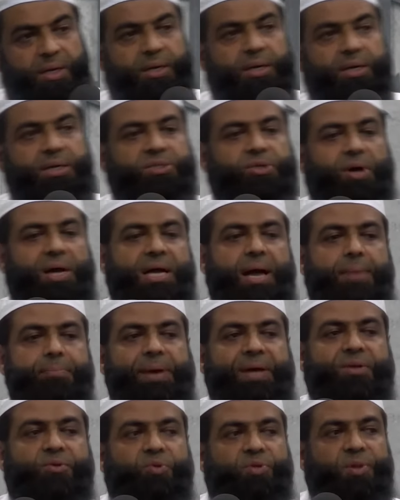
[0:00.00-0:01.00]
So I come
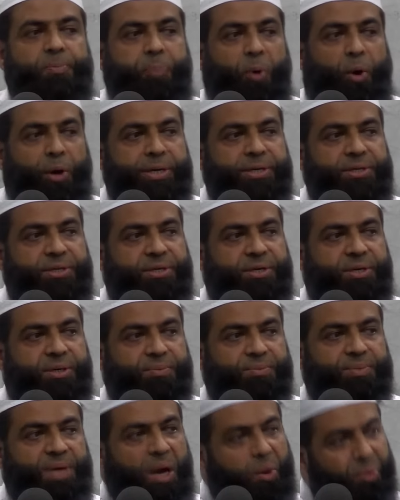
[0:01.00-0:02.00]
back to the point
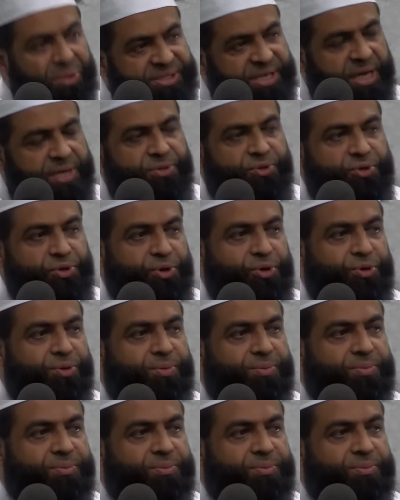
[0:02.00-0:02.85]
I was saying to you,